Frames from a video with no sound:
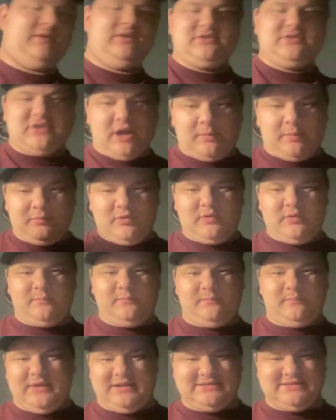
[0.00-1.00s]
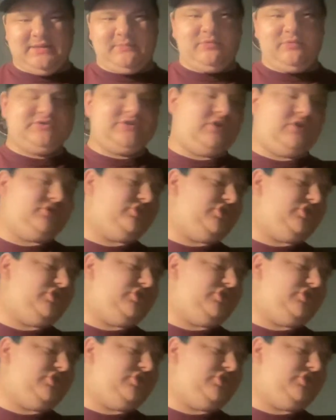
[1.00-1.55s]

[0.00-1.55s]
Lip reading: There's a couple of examples I'll